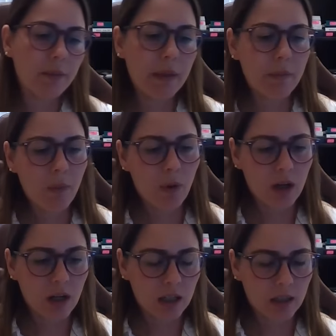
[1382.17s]
bit
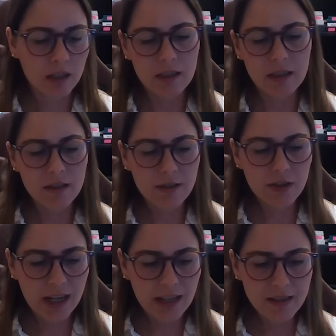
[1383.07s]
more
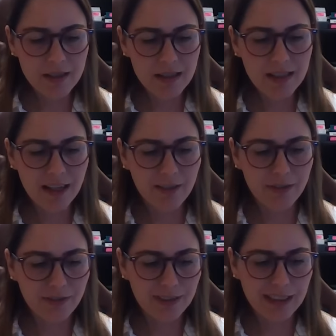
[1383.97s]
chances
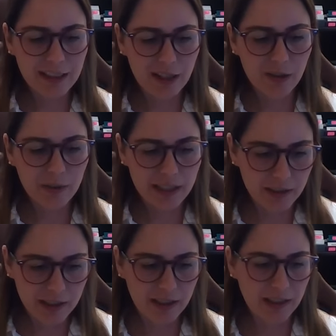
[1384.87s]
of,
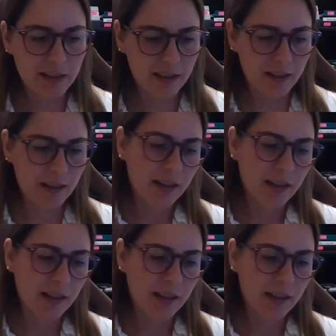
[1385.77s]
you can either